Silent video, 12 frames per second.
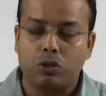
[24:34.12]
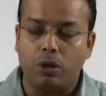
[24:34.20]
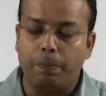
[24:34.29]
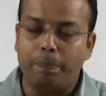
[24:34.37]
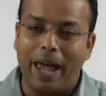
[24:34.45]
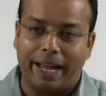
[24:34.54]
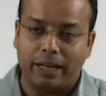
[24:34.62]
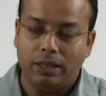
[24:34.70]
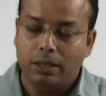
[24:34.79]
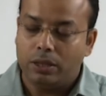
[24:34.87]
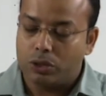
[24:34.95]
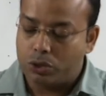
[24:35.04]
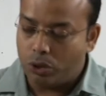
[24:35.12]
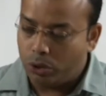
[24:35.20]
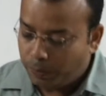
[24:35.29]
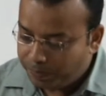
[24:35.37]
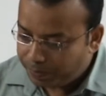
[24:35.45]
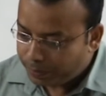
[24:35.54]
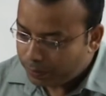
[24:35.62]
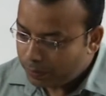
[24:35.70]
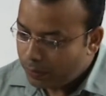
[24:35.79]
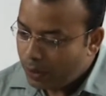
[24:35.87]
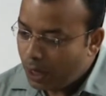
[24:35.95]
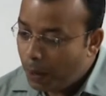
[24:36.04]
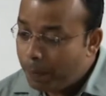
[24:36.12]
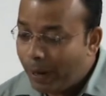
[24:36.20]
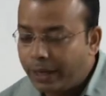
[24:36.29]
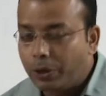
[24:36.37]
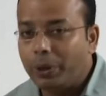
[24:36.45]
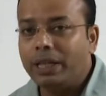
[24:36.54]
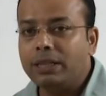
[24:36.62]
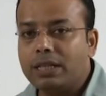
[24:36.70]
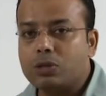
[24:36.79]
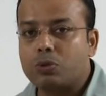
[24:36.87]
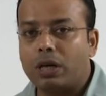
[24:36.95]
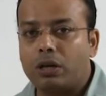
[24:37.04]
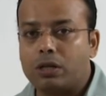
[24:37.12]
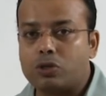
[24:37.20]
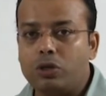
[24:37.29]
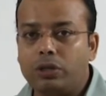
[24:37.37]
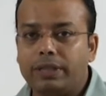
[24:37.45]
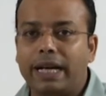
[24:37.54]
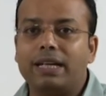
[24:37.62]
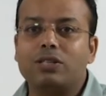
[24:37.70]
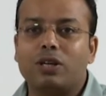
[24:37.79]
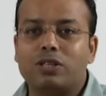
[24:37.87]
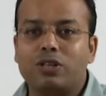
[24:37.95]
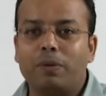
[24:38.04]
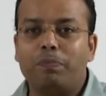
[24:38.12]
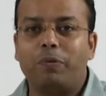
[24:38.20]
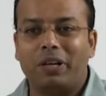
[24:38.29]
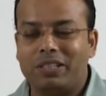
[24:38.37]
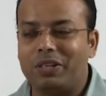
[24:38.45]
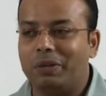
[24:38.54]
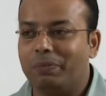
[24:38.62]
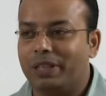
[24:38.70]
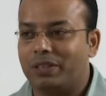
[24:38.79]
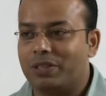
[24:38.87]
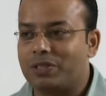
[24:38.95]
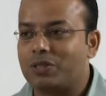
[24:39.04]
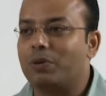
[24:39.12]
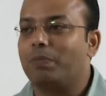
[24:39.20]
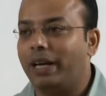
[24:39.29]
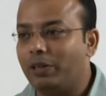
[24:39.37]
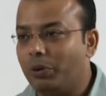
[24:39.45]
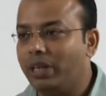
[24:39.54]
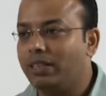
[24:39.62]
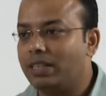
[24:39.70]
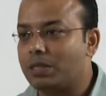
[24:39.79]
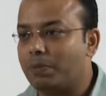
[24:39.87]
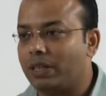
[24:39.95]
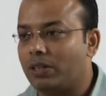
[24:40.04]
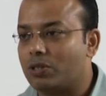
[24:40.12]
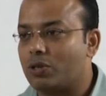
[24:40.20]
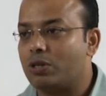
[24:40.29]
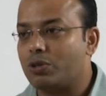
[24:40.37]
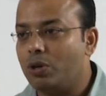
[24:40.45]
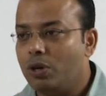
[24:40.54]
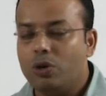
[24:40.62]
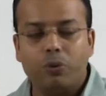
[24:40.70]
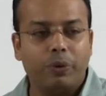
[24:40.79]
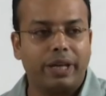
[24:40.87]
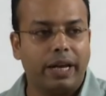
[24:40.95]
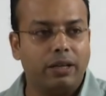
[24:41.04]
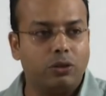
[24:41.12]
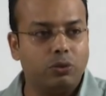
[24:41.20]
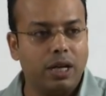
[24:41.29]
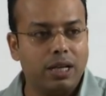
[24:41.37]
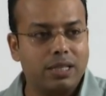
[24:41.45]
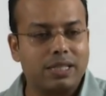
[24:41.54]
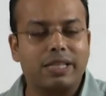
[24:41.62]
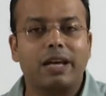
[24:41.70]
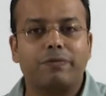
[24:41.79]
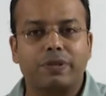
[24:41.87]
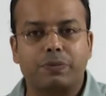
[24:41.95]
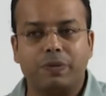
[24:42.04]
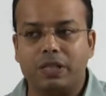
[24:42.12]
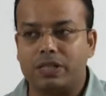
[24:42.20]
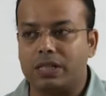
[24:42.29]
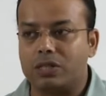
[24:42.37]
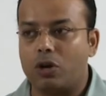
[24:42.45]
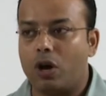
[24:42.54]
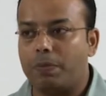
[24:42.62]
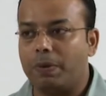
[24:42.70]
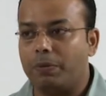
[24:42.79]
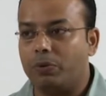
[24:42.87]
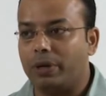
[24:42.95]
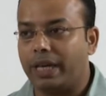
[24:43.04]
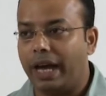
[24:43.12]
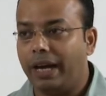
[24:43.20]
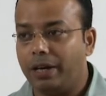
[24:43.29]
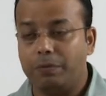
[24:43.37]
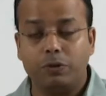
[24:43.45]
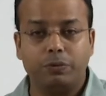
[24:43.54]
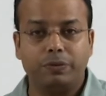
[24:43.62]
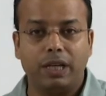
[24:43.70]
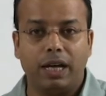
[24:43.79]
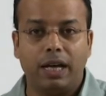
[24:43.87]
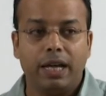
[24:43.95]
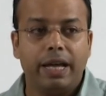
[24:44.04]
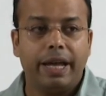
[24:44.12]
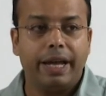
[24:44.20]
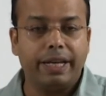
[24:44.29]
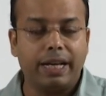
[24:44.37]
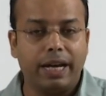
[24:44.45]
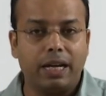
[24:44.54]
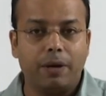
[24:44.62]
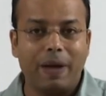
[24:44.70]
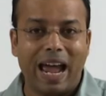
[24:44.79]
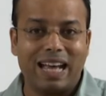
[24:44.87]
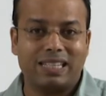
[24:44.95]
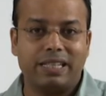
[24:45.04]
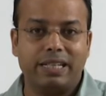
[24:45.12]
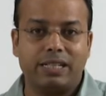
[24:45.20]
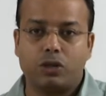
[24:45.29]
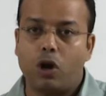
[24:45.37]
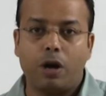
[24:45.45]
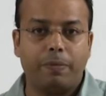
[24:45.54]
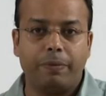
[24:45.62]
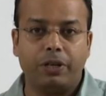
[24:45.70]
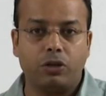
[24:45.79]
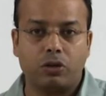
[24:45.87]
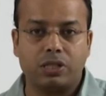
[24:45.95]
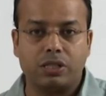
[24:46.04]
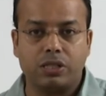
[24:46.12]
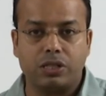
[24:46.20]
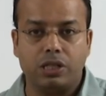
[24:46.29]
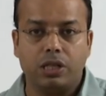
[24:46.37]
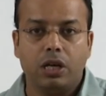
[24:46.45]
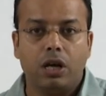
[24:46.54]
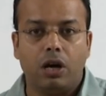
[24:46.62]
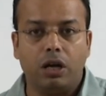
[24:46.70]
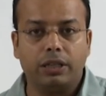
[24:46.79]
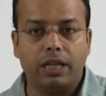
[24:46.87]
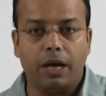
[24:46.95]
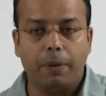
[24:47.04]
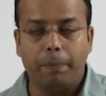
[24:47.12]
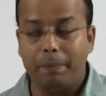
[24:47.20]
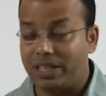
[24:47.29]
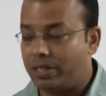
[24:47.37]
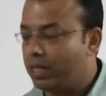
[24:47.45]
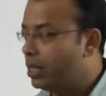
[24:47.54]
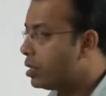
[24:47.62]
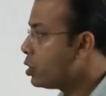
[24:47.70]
back. So, by doing this one also, that is also a polishing method. So, by doing these methods also we can do the surface finishings, or maybe we can remove the any kind of acids or maybe toxicity on the materials